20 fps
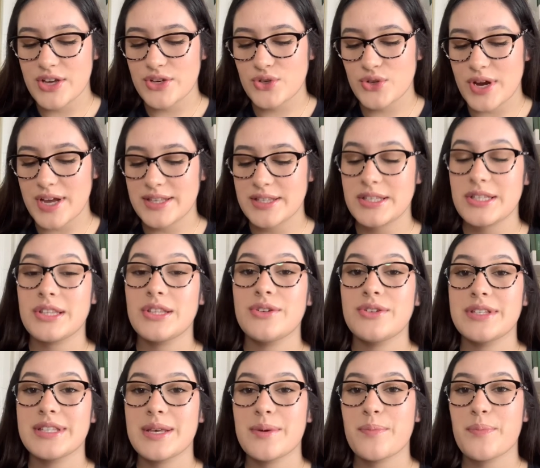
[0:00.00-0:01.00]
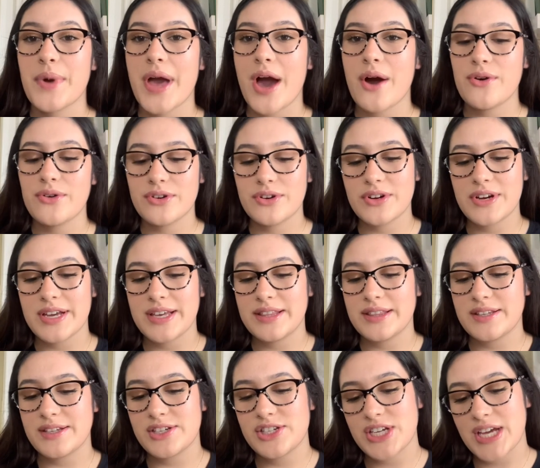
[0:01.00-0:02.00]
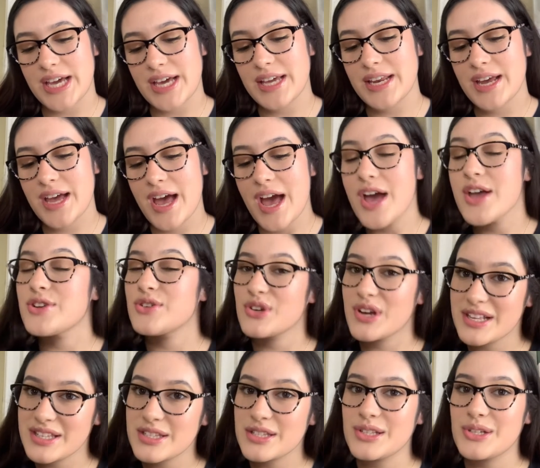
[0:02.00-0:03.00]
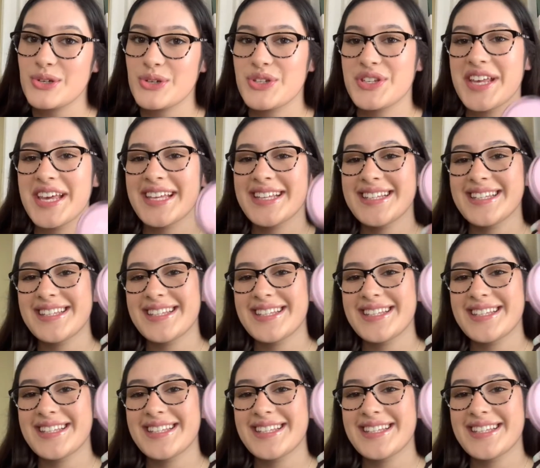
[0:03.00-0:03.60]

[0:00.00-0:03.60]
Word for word: translucent powder in the shade Translucent